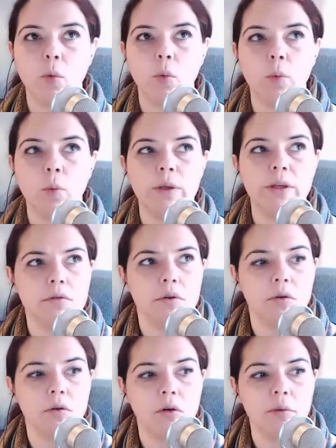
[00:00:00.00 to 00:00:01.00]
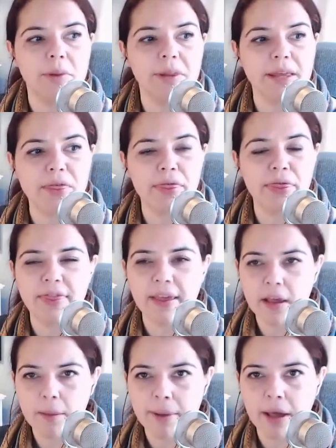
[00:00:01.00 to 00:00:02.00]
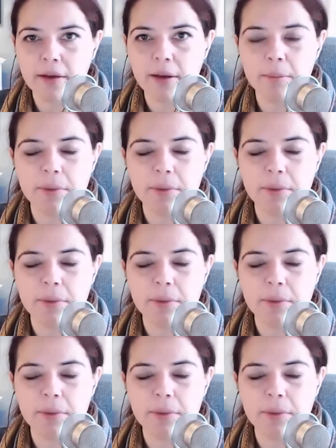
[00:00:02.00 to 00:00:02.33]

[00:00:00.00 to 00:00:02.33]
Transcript: we don't normally think about it,